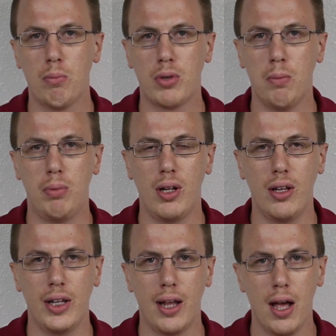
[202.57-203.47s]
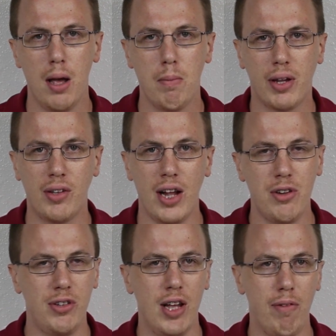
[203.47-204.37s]
completely because I
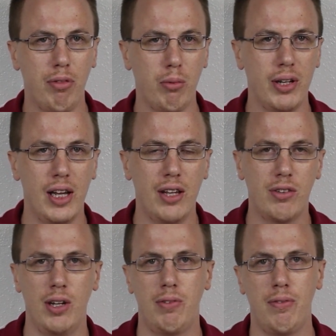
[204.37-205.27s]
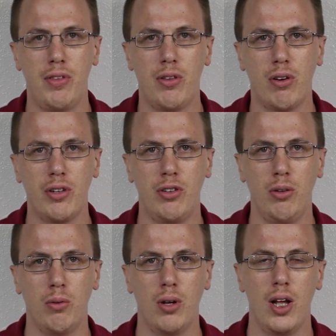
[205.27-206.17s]
just have 3 gigs left of the 32.